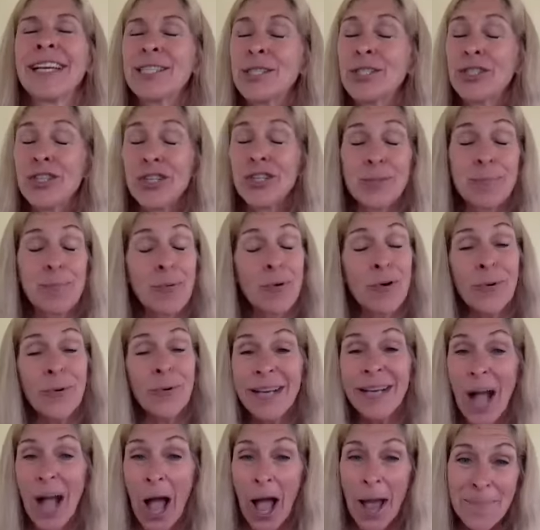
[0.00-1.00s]
It's just
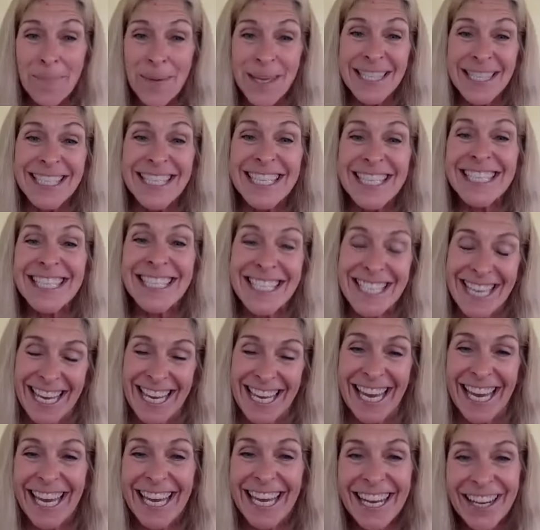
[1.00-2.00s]
brewing hibiscus
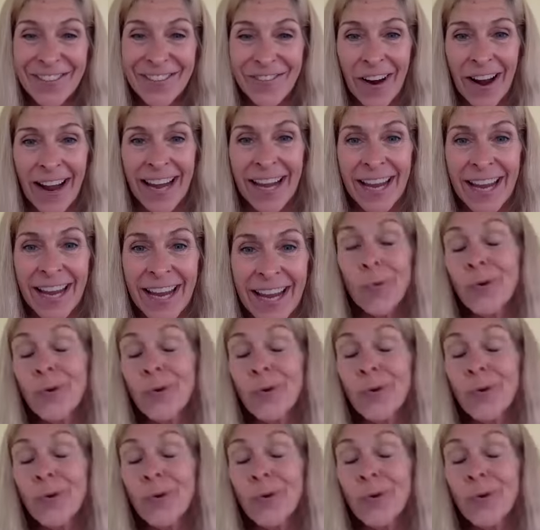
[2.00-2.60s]
tea, right?